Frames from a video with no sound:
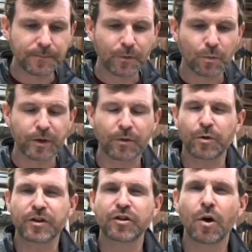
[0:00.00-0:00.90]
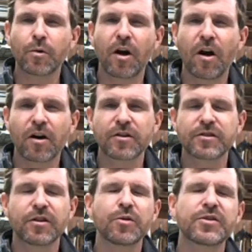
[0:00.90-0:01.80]
with no
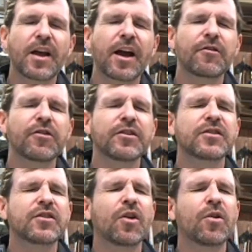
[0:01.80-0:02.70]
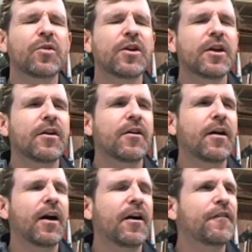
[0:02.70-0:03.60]
cars, no sirens, no
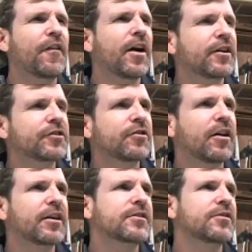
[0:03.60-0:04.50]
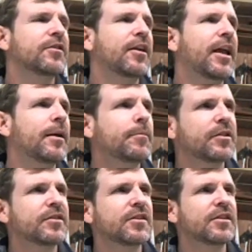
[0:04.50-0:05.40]
fire trucks or
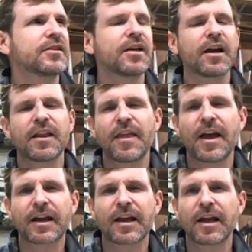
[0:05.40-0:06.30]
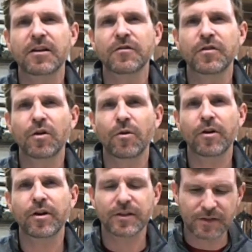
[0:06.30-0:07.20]
ambulances, none of that kind of
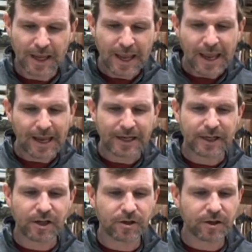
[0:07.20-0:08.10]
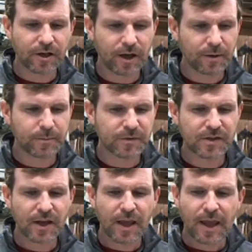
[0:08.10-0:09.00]
noise. And here
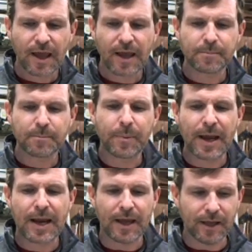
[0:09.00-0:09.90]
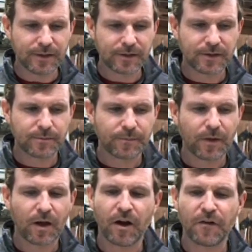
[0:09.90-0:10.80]
comes a band
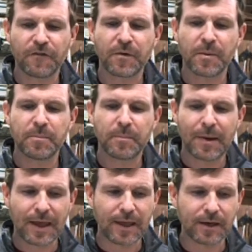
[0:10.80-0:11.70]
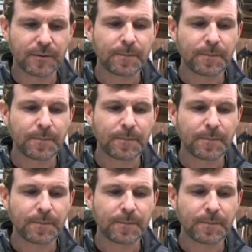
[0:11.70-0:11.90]
of men.